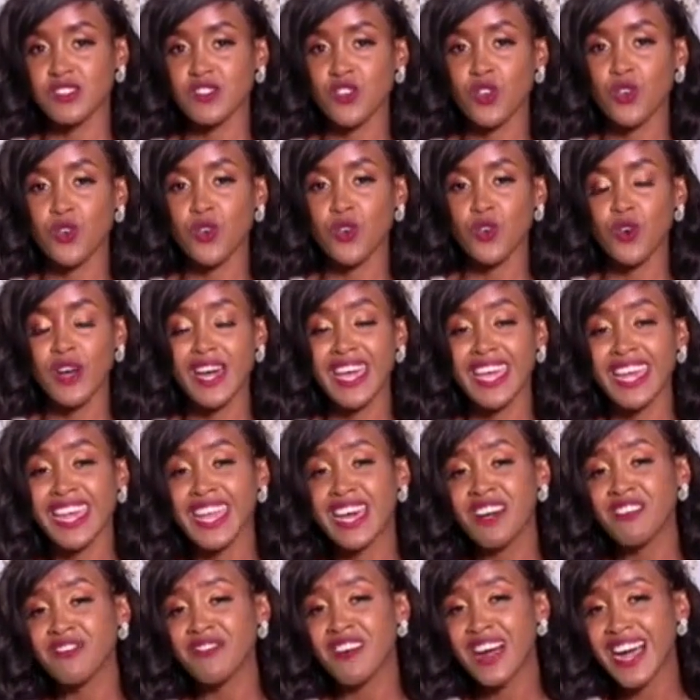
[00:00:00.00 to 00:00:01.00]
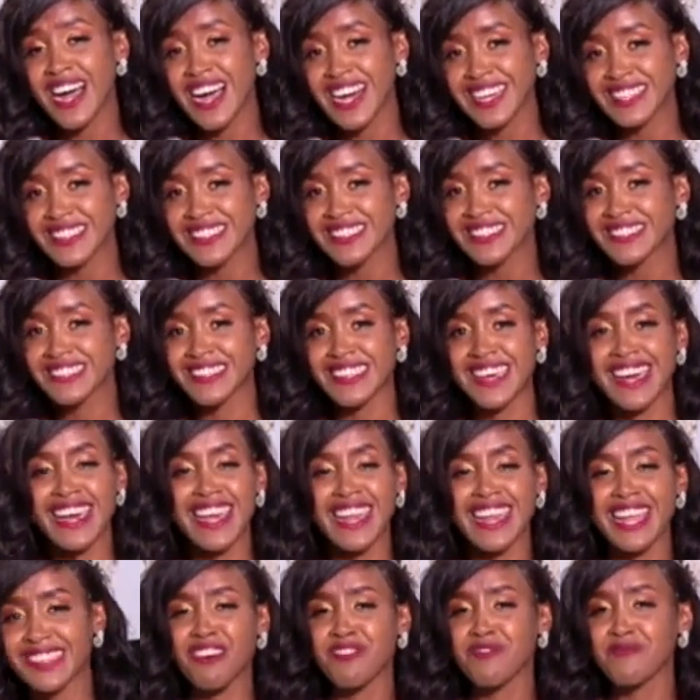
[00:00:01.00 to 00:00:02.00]
So I love arts,
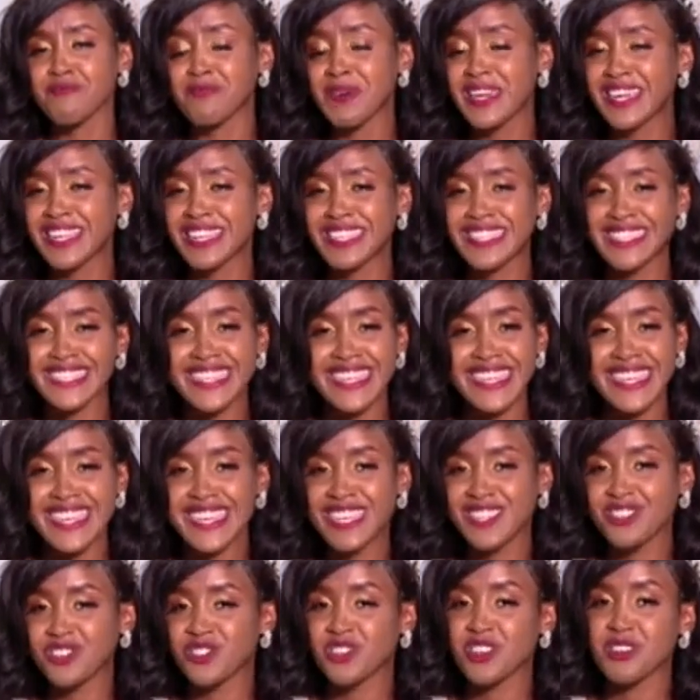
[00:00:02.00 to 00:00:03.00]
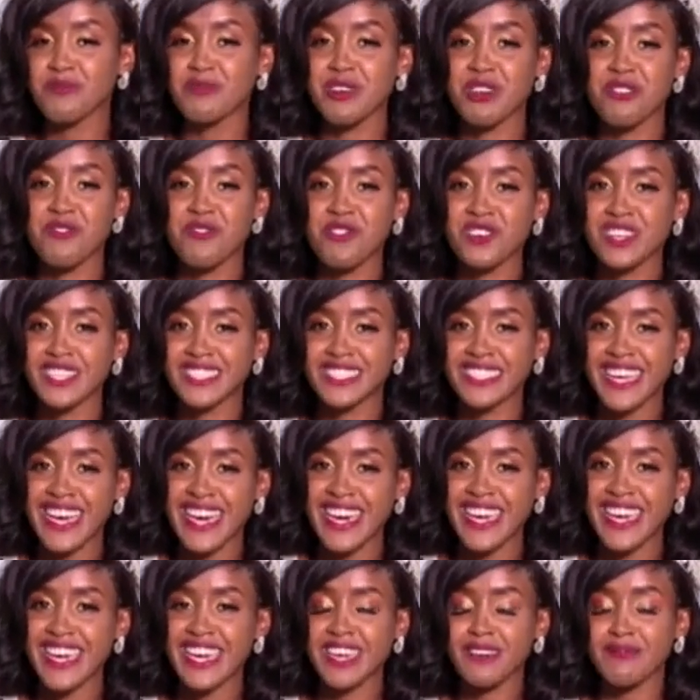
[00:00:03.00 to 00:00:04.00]
I love painting during my free
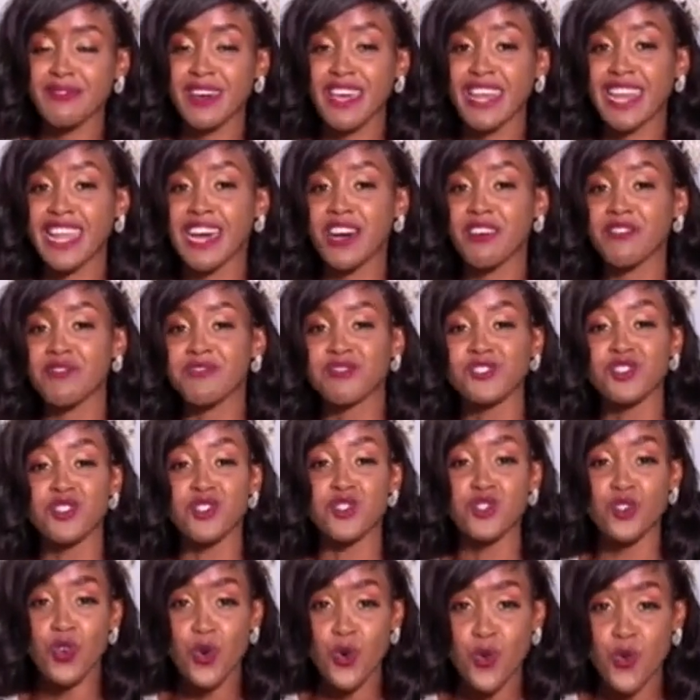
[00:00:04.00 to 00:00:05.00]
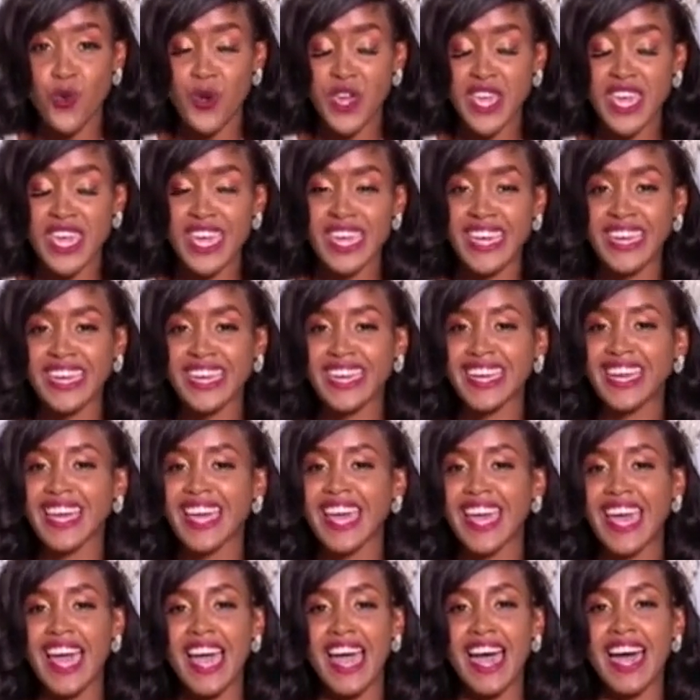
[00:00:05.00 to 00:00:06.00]
time, I love drawing,
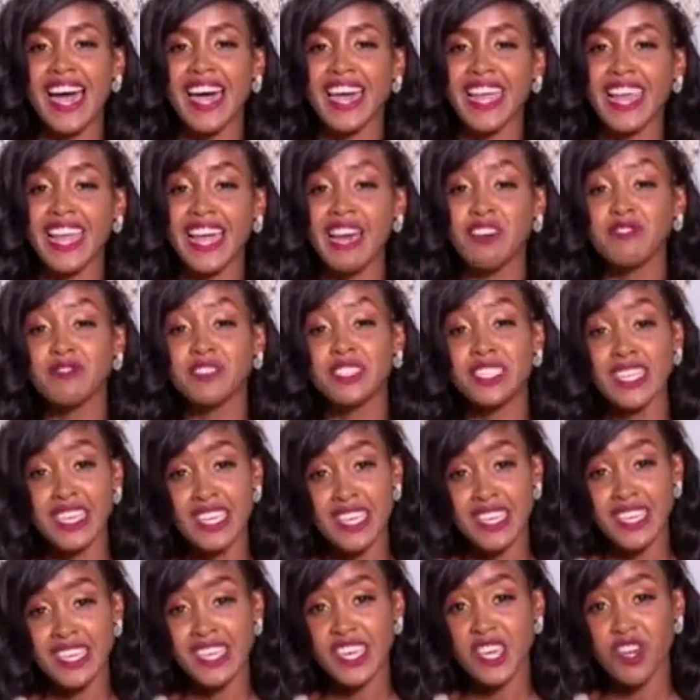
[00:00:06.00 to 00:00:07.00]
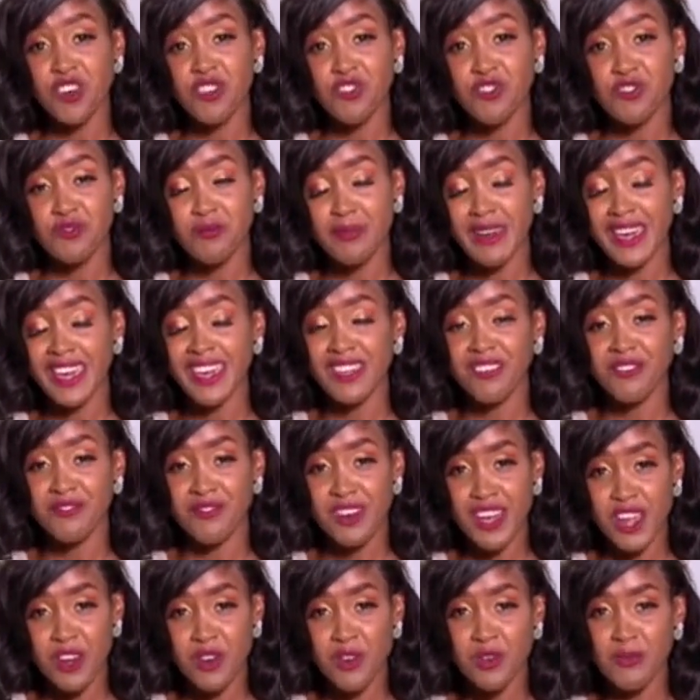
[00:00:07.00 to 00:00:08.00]
I love taking care of my
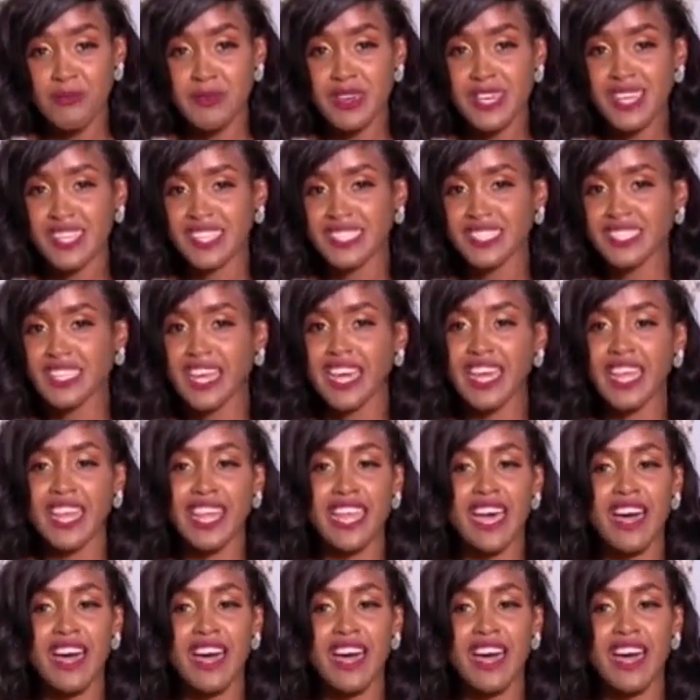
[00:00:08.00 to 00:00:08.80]
environment, I